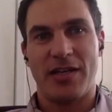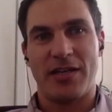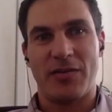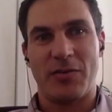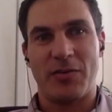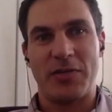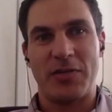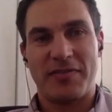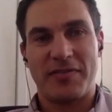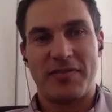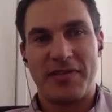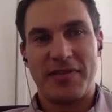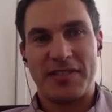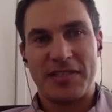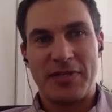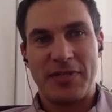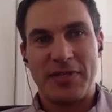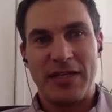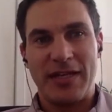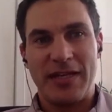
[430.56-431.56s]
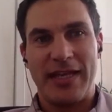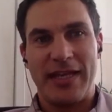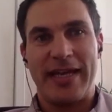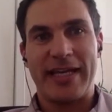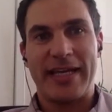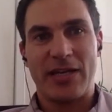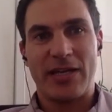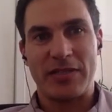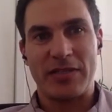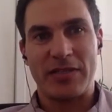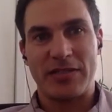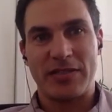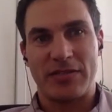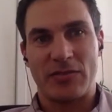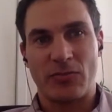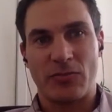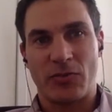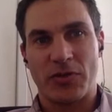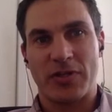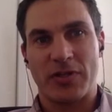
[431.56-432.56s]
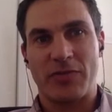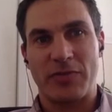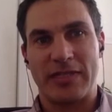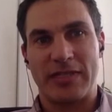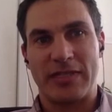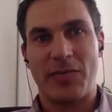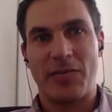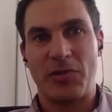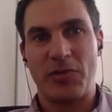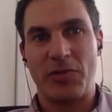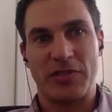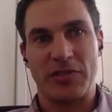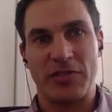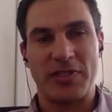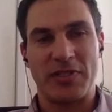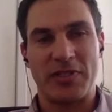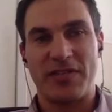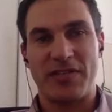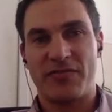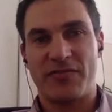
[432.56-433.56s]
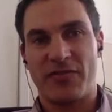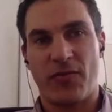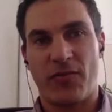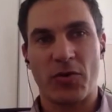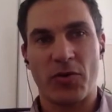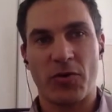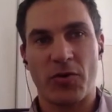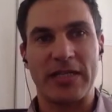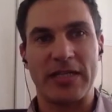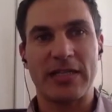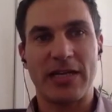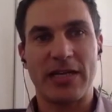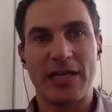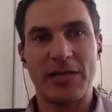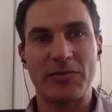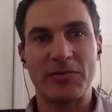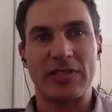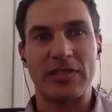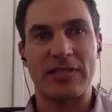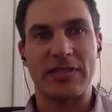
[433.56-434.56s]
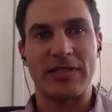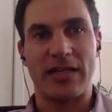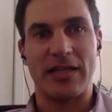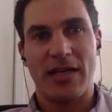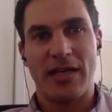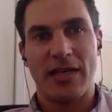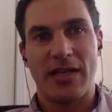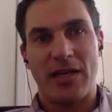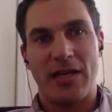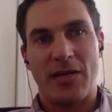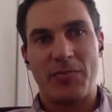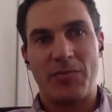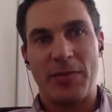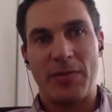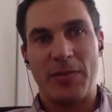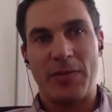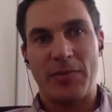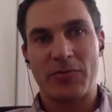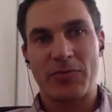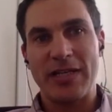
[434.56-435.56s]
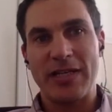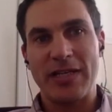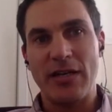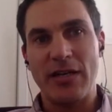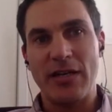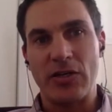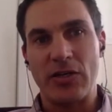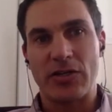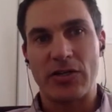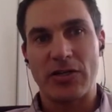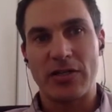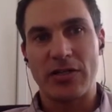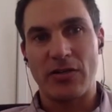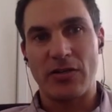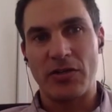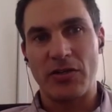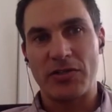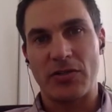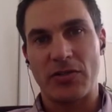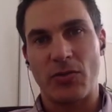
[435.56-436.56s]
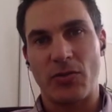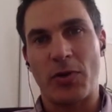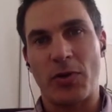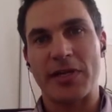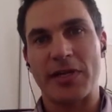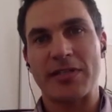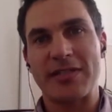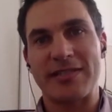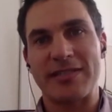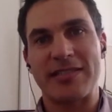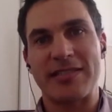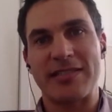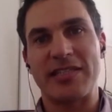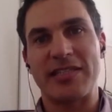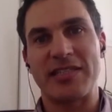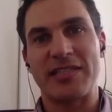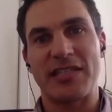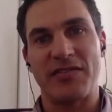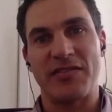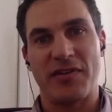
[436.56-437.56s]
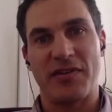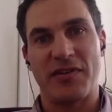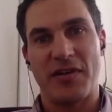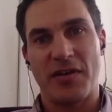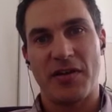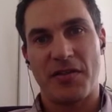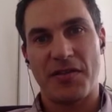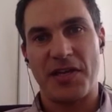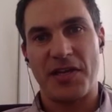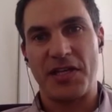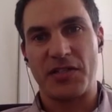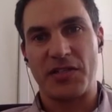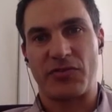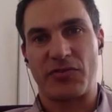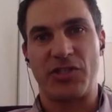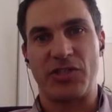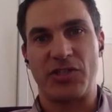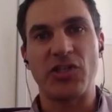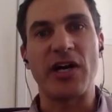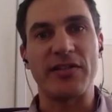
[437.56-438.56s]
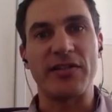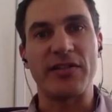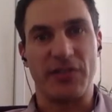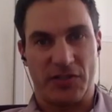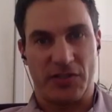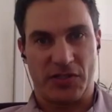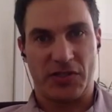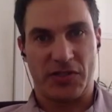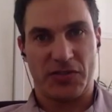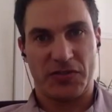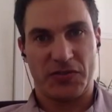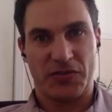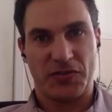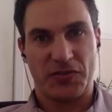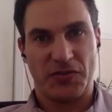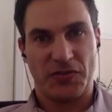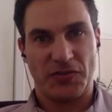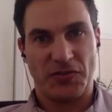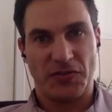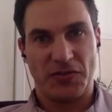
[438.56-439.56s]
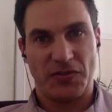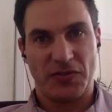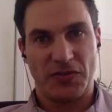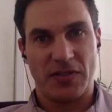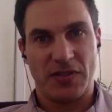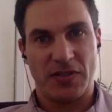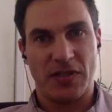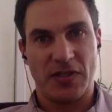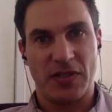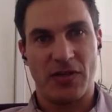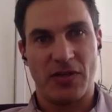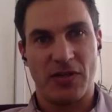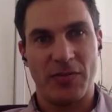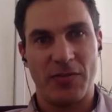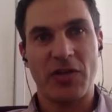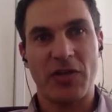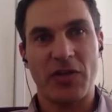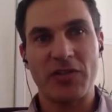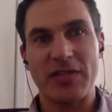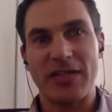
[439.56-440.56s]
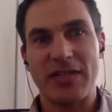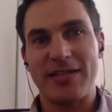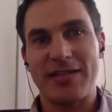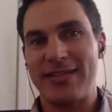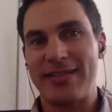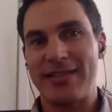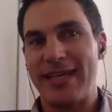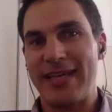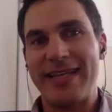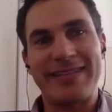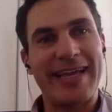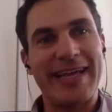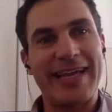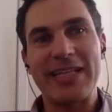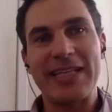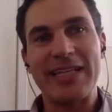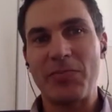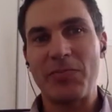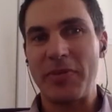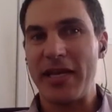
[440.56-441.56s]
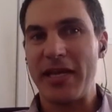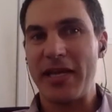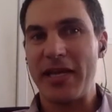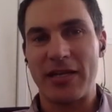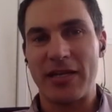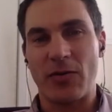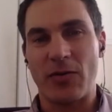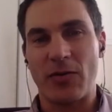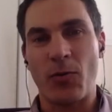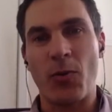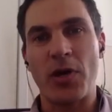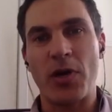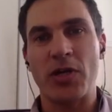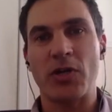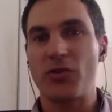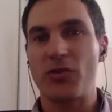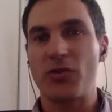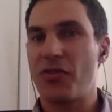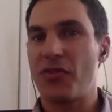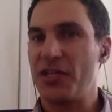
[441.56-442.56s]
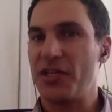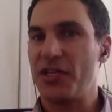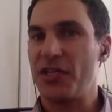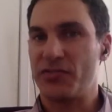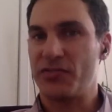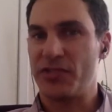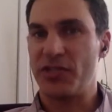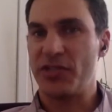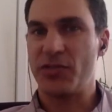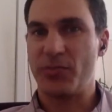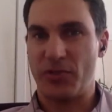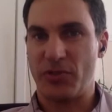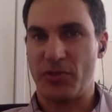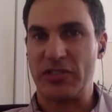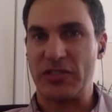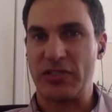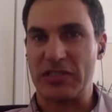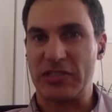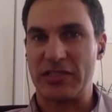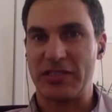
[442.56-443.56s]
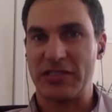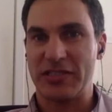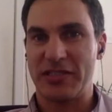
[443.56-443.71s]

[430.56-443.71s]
one of the things I really like about this work with couples in whatever form it comes is that people really learn also what are the sensitive things for each other, because they end up being like one or two things for each person.